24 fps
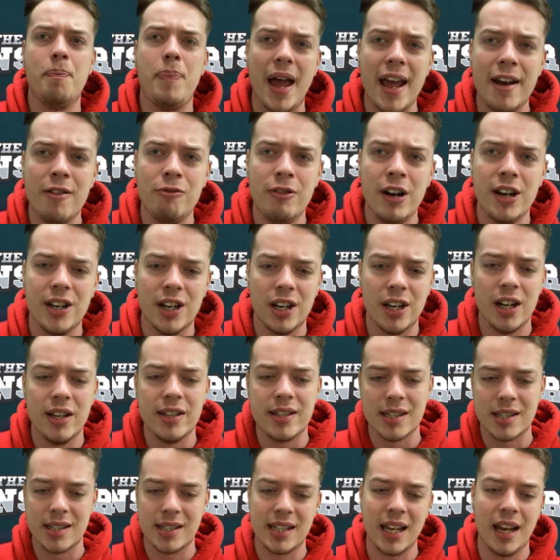bedridden and to
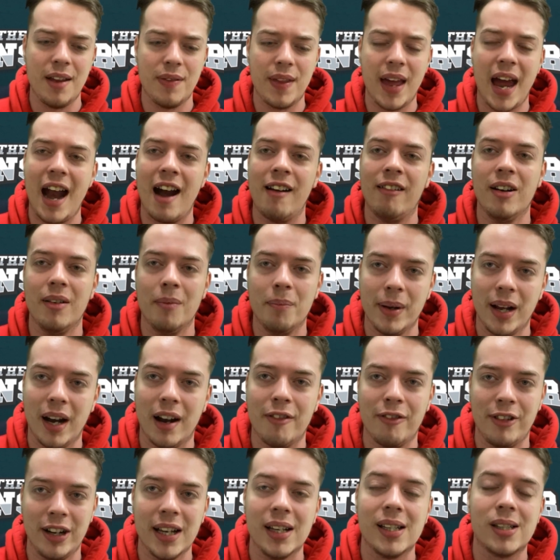sit there and be, like,
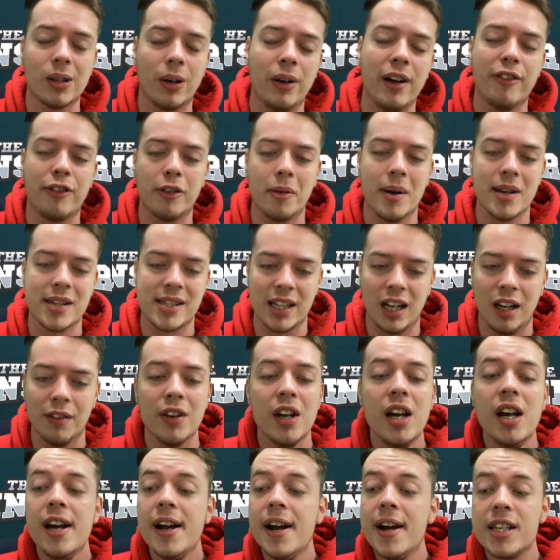really sorry for myself.
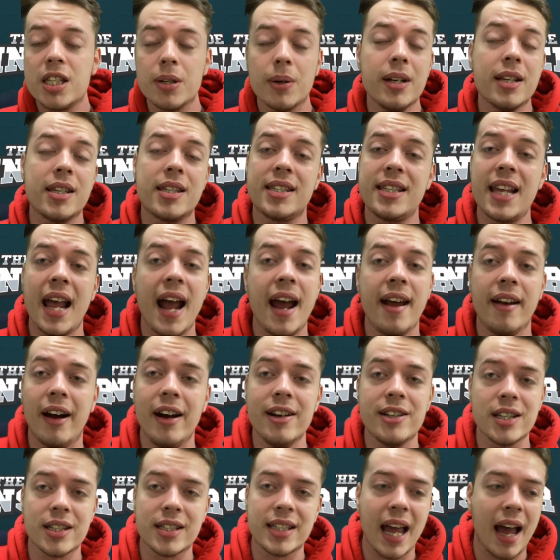So instead, I
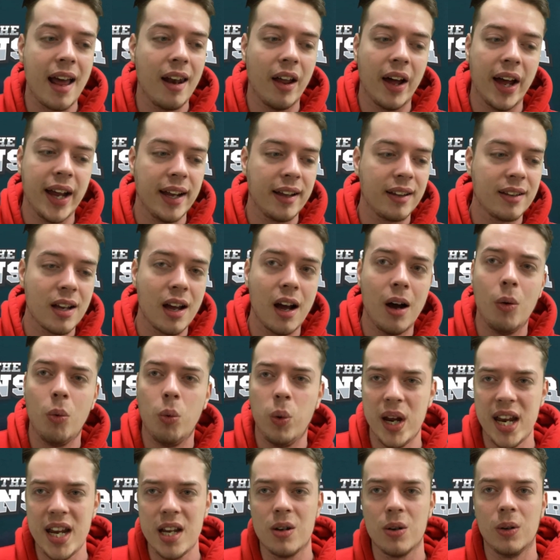just get, like, a
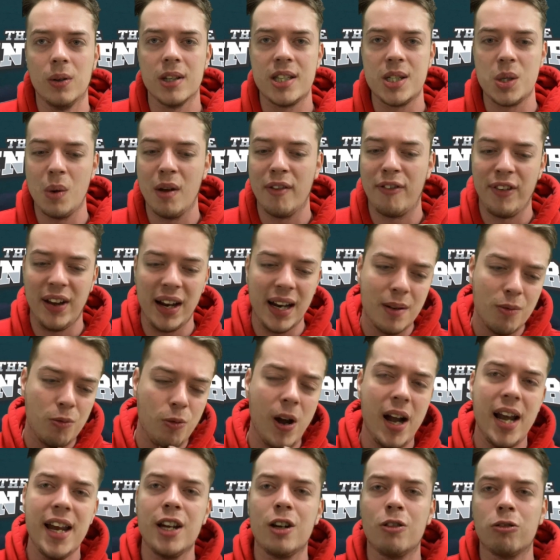week or two of feeling
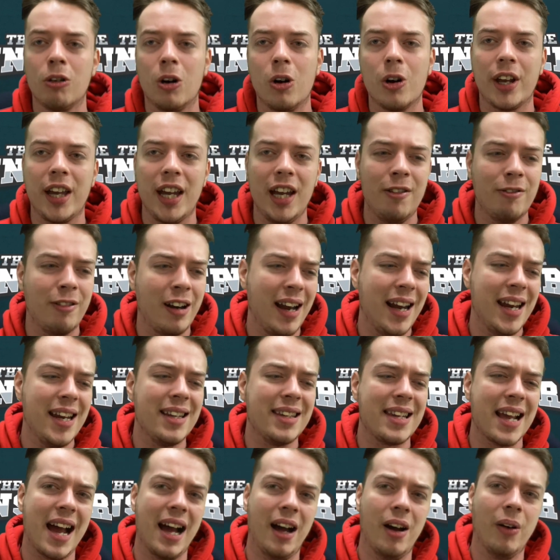really groggy, really
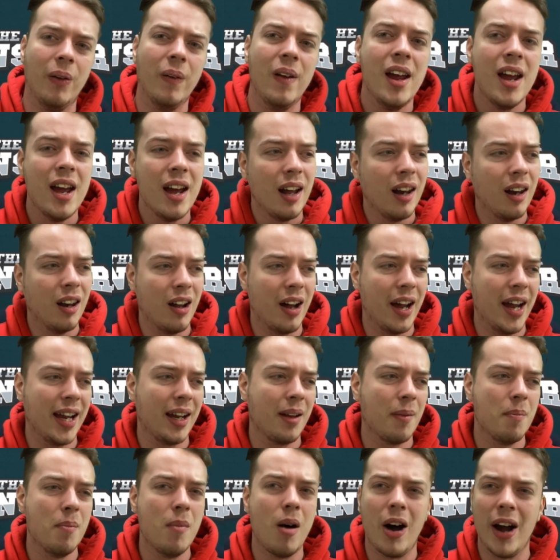down, like,
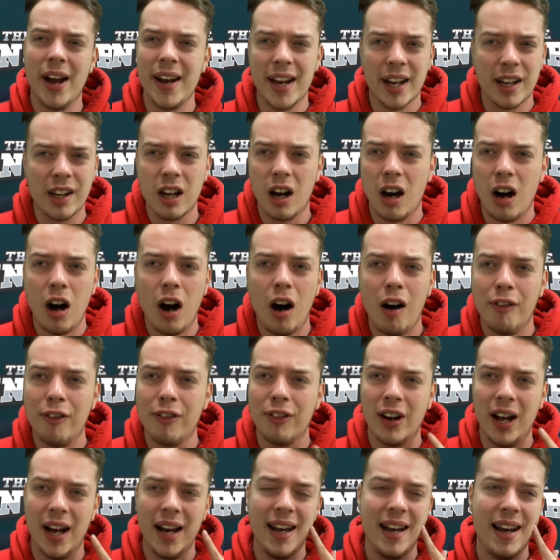minor cough,
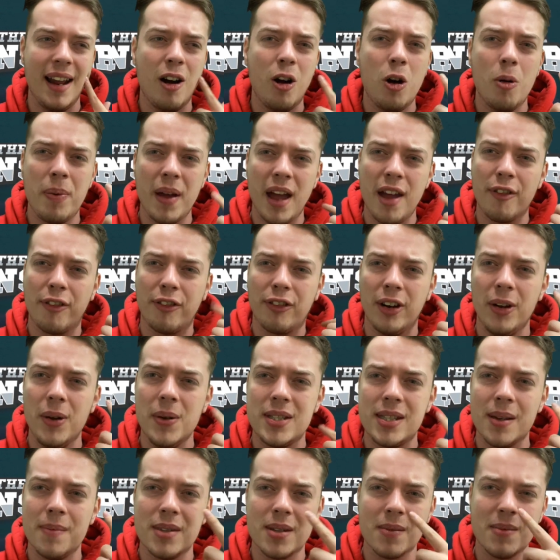like, little bit of flu
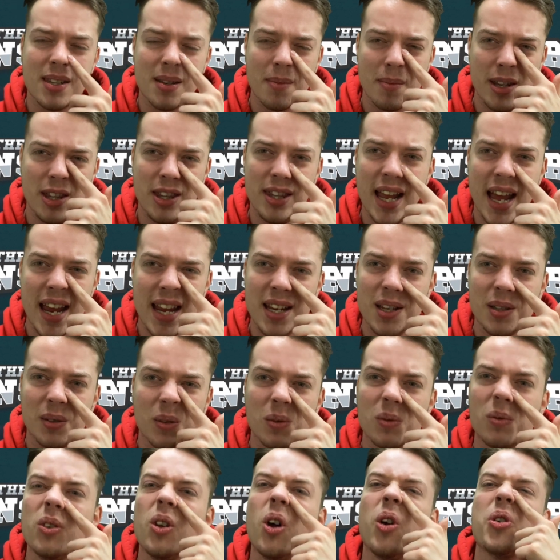symptoms in the nasal
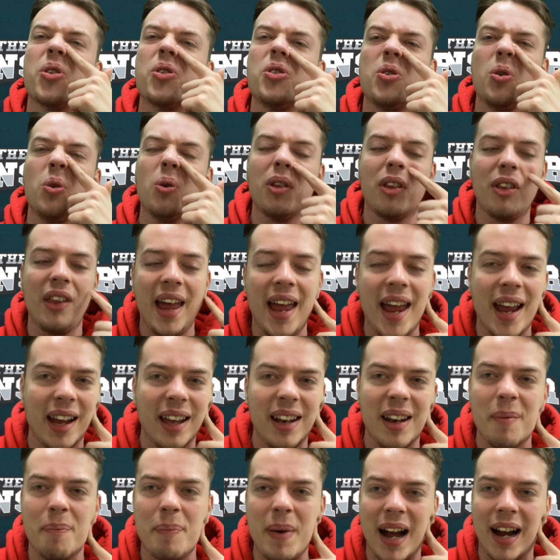nostril thing and
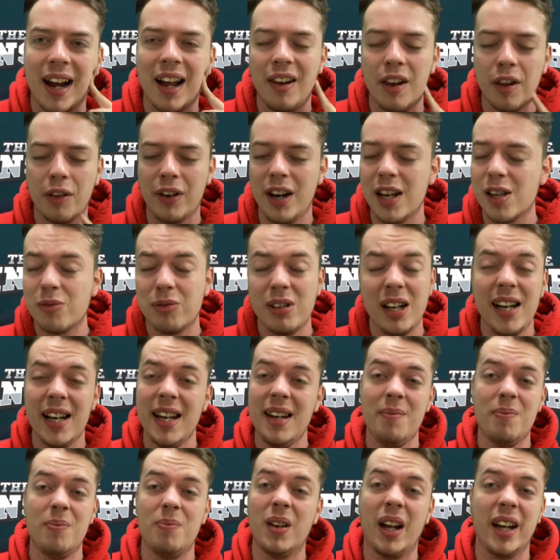the back of the throat. It's
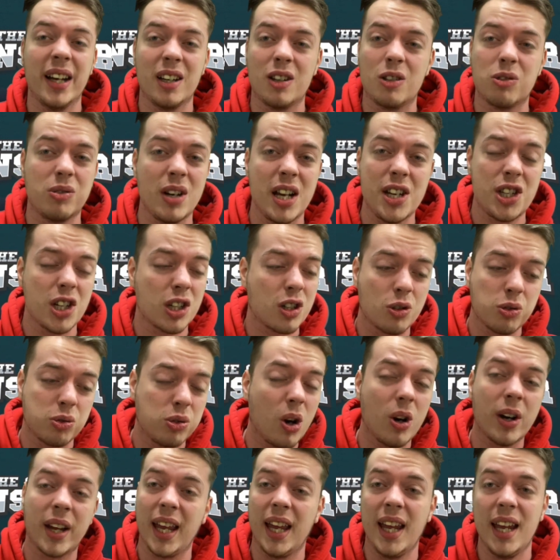really, like, it's just
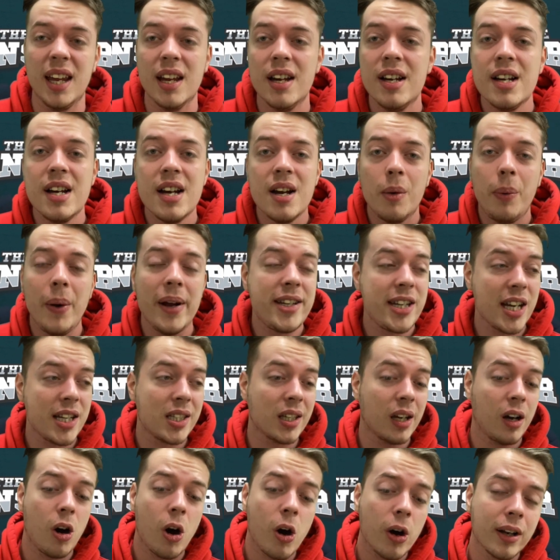groggy, which is
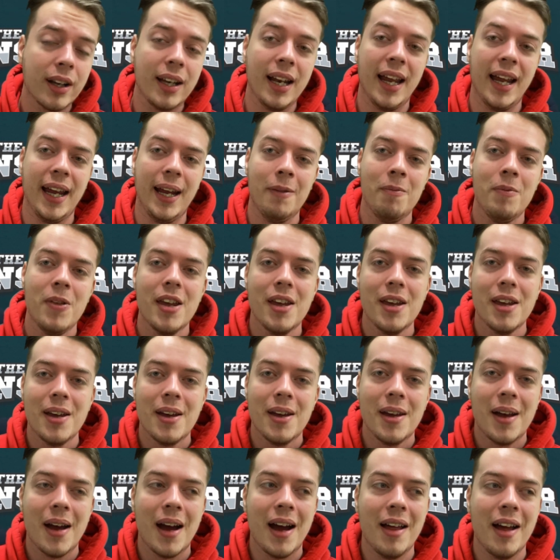oddly
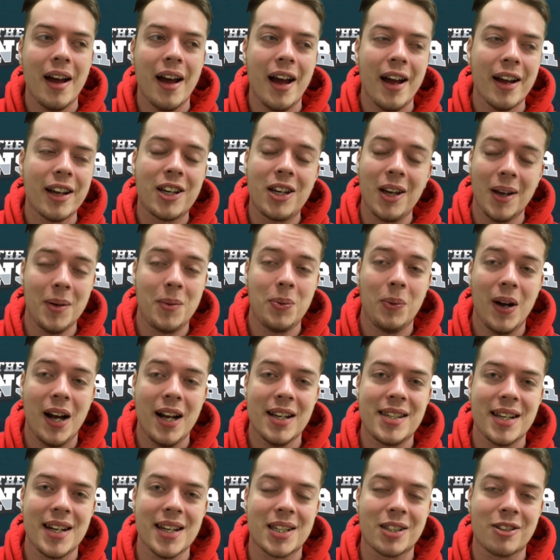a good word
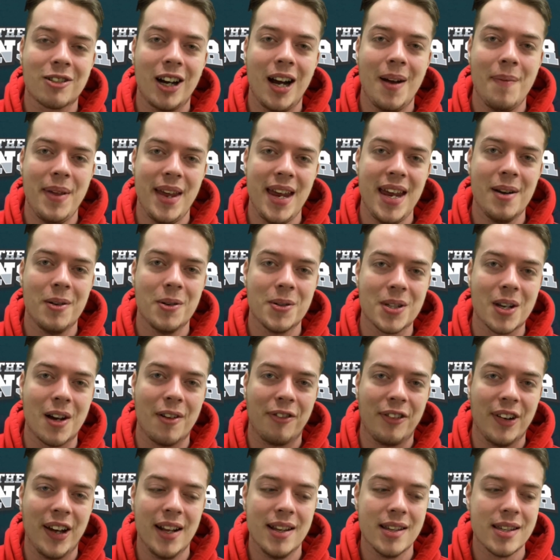to describe the Eagles'
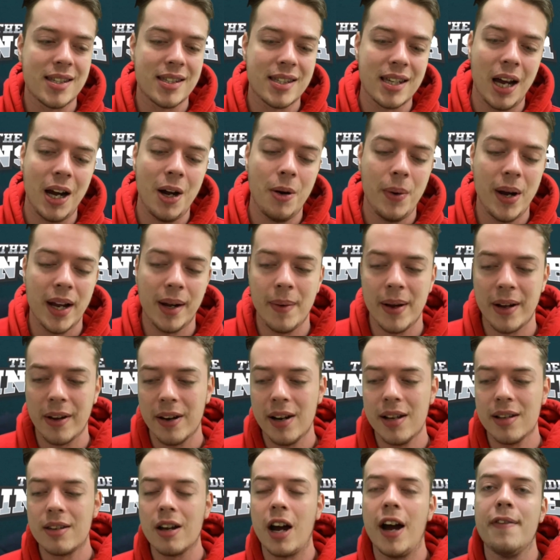offense. So we're going to
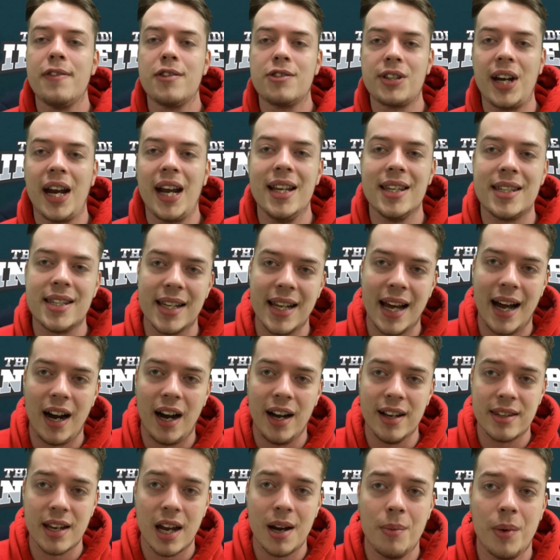dive straight into that. I
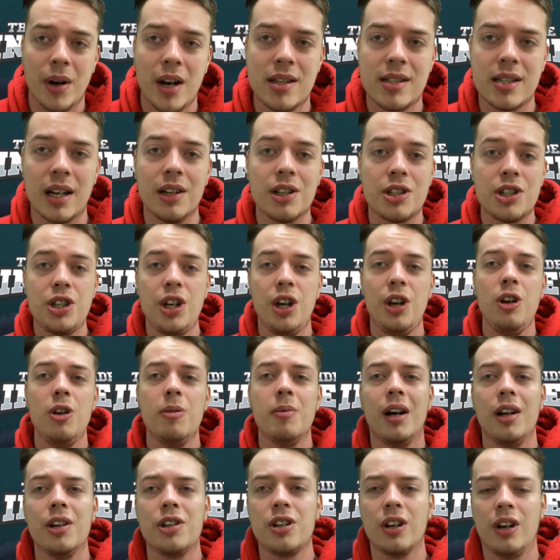don't want to touch too
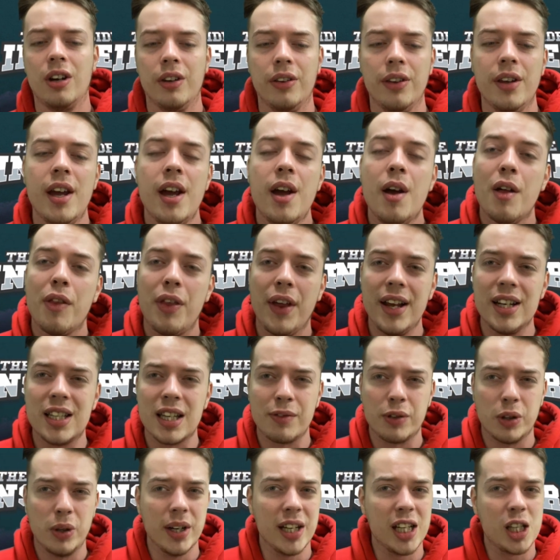much on things I've
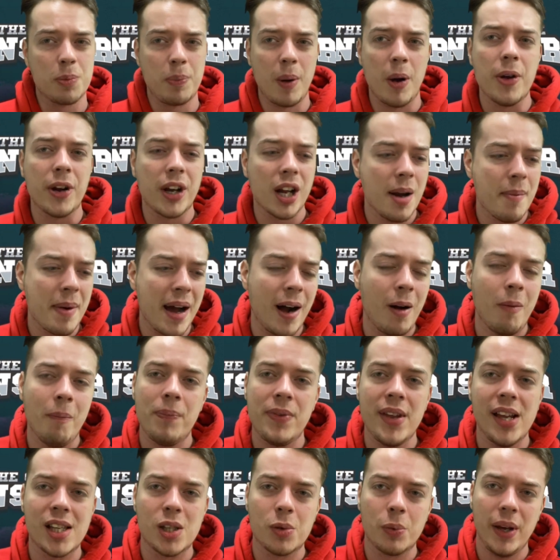already spoken about
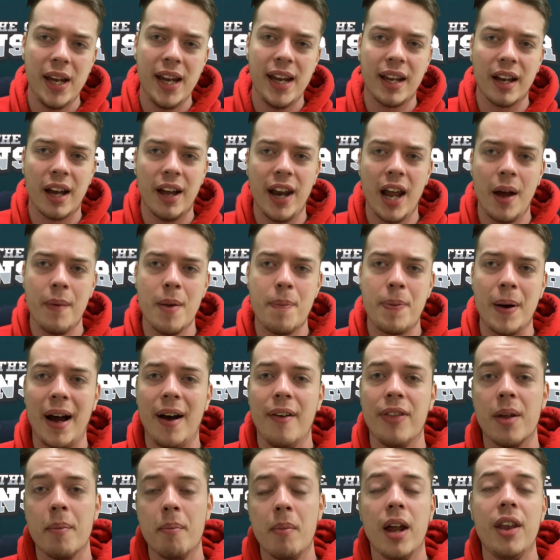this week. I know we put out
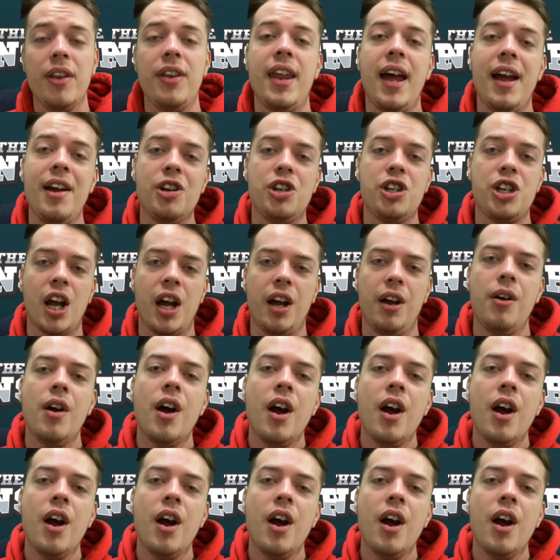the Monday show.